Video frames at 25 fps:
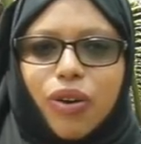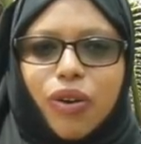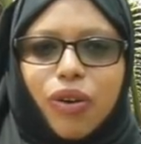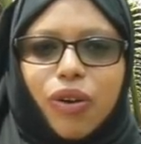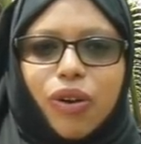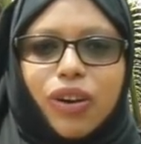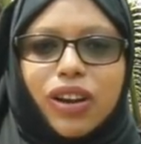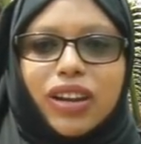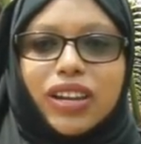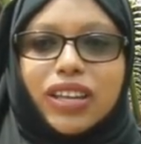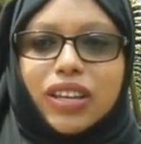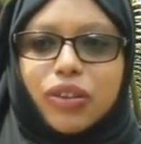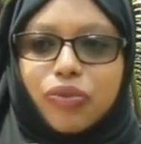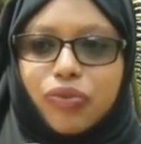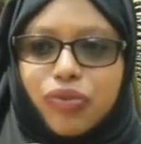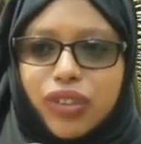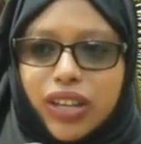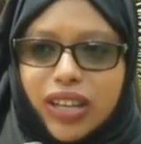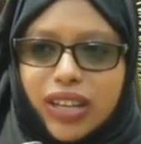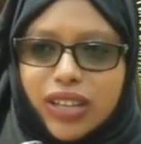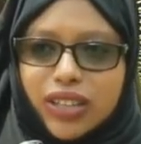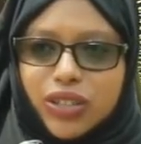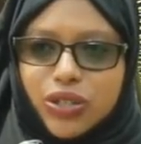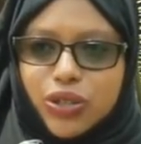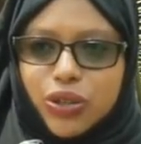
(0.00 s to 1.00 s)
or
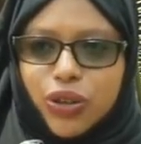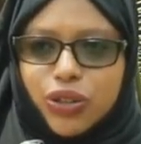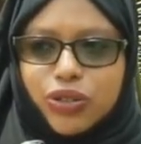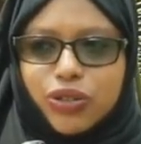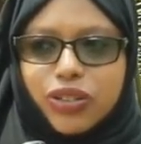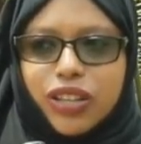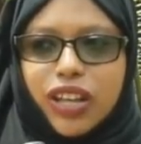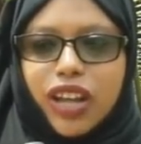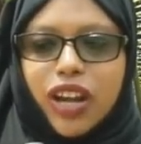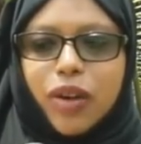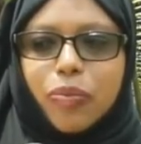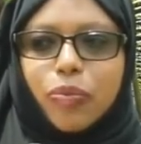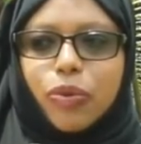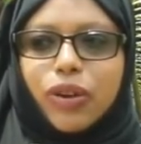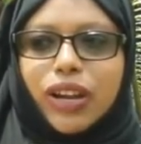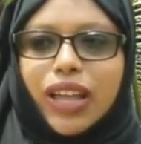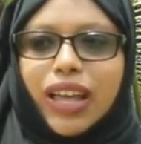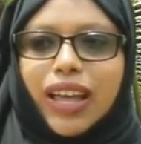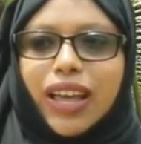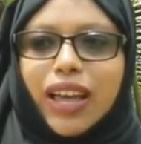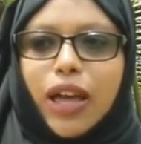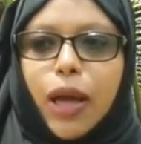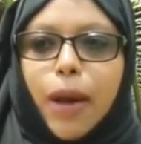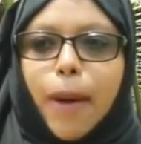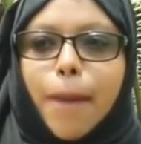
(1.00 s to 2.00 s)
leaving to go to the airport,
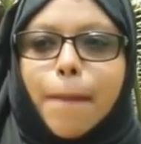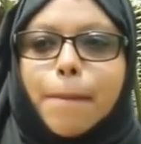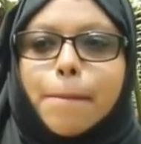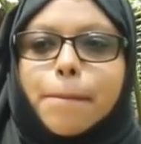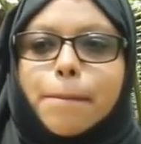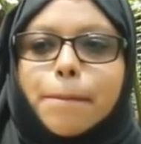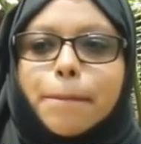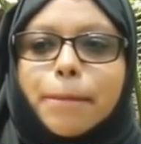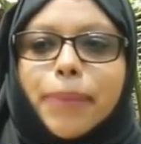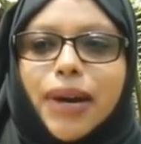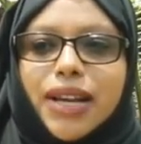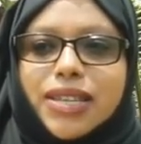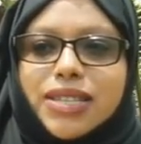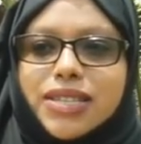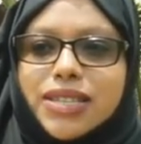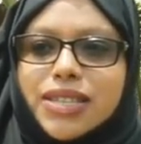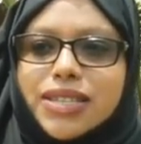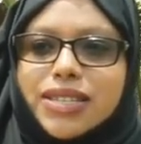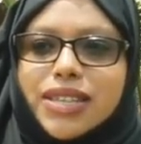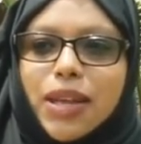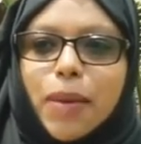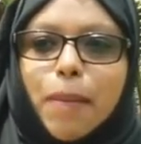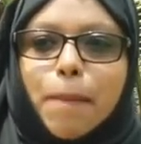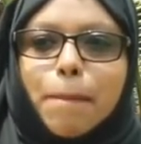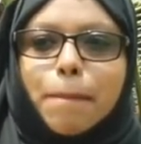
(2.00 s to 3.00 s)
like
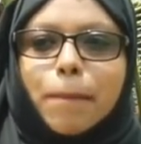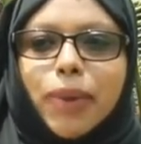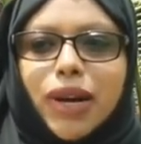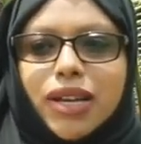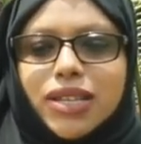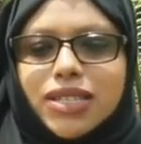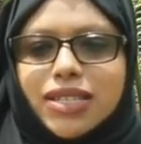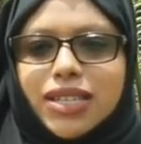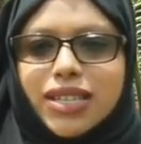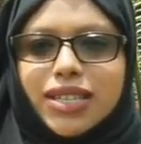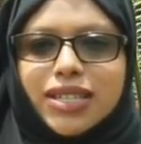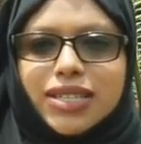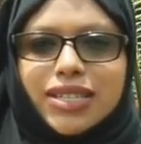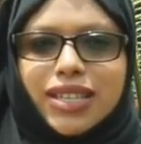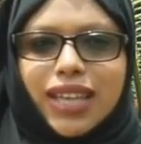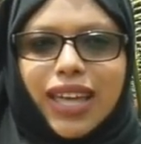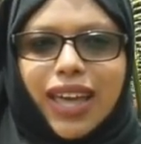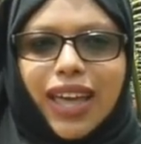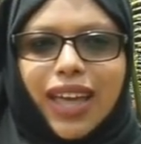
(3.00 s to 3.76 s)
buses and buses.